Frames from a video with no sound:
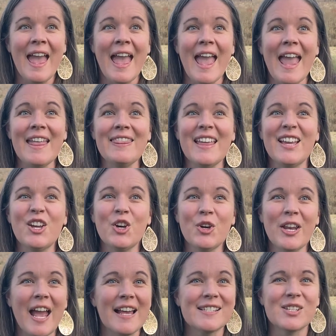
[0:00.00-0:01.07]
And they could
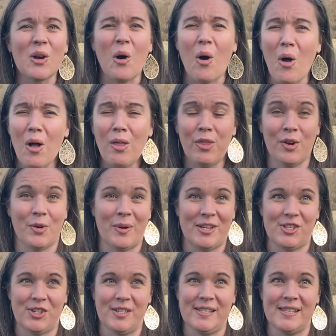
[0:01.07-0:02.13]
ask all the
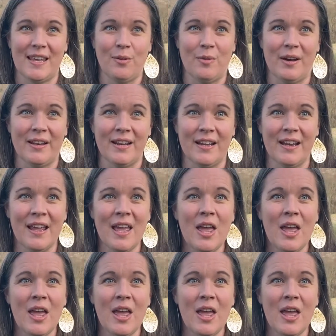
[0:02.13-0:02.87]
questions they wanted,